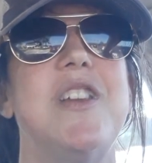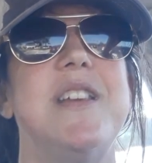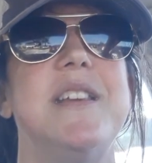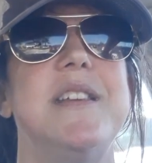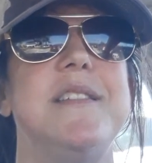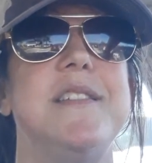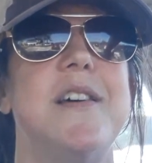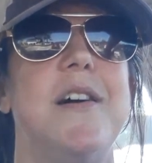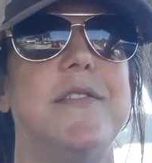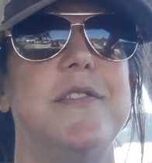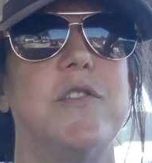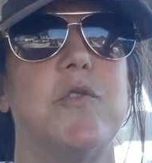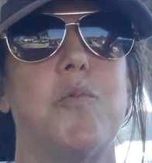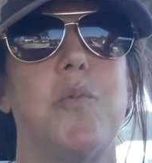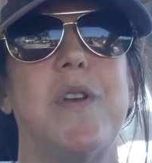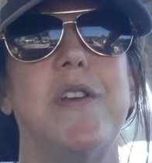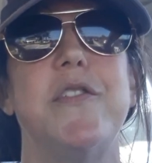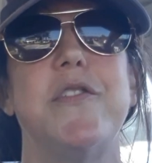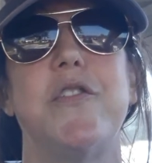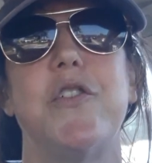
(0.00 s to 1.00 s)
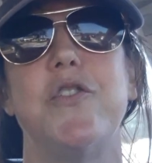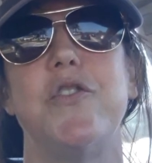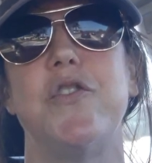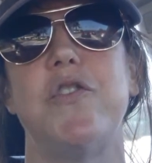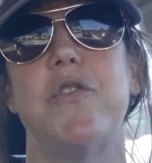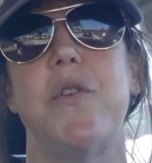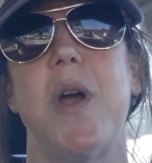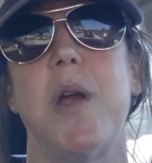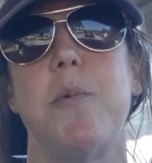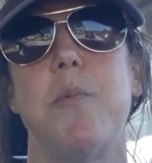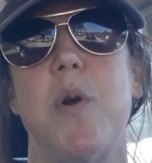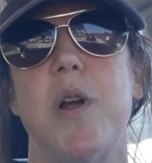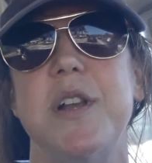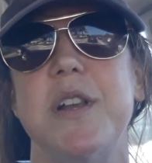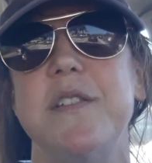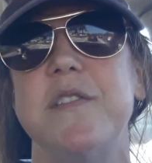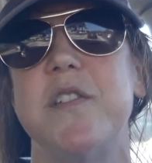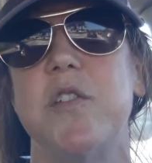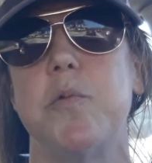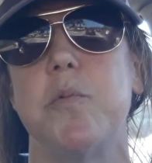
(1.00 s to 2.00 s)
I did tons of research, so I run
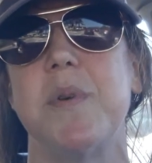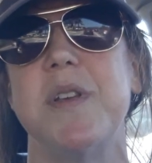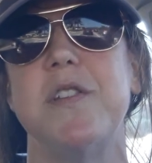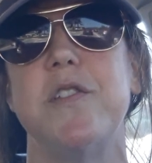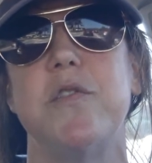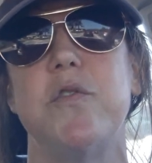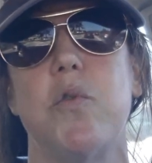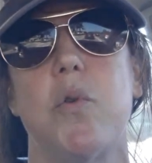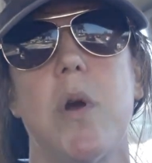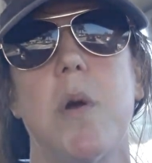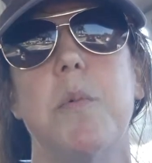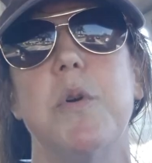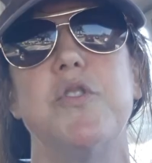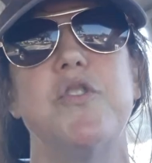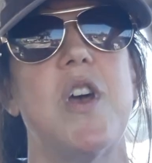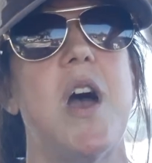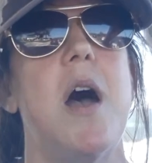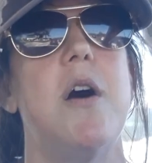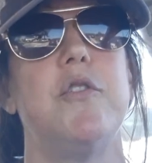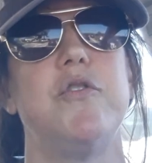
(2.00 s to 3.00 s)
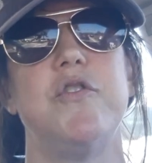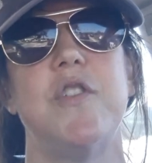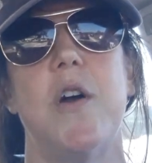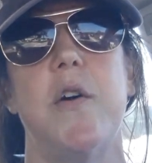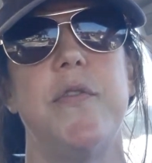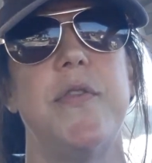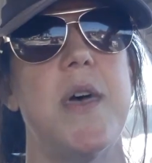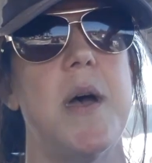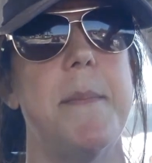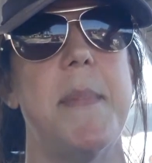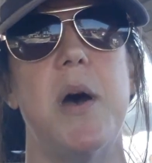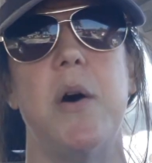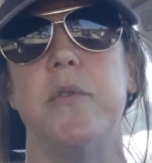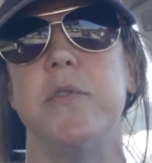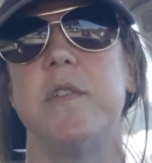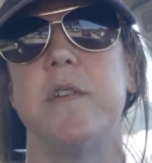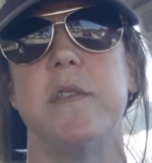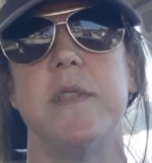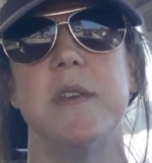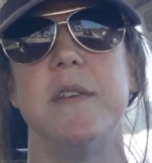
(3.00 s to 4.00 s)
into Restore, which I'll shout them
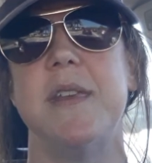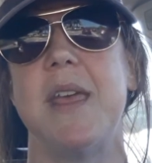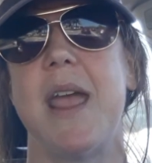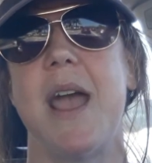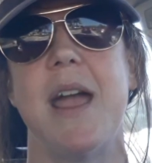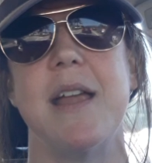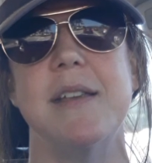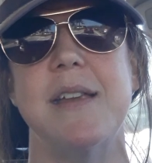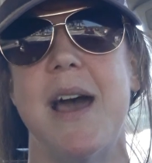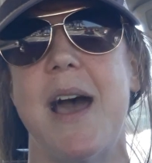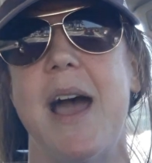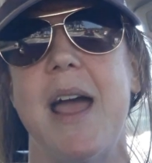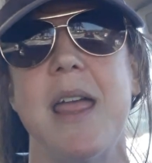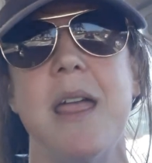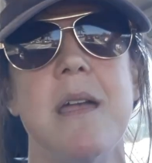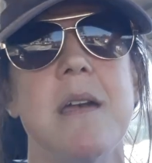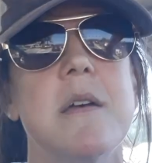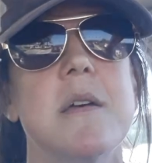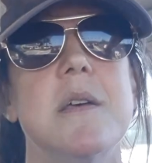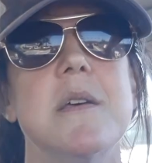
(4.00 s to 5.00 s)
out till the day I die.